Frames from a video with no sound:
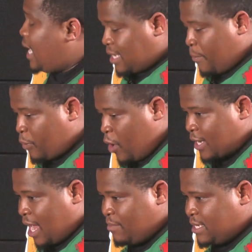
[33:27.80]
Then the
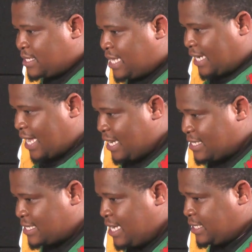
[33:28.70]
program is the
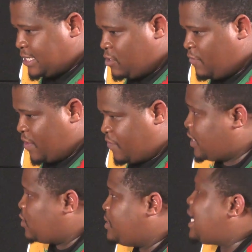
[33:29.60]
realization of the
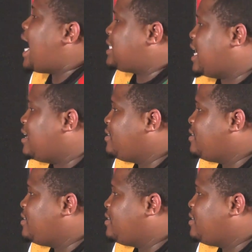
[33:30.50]
Freedom Charter.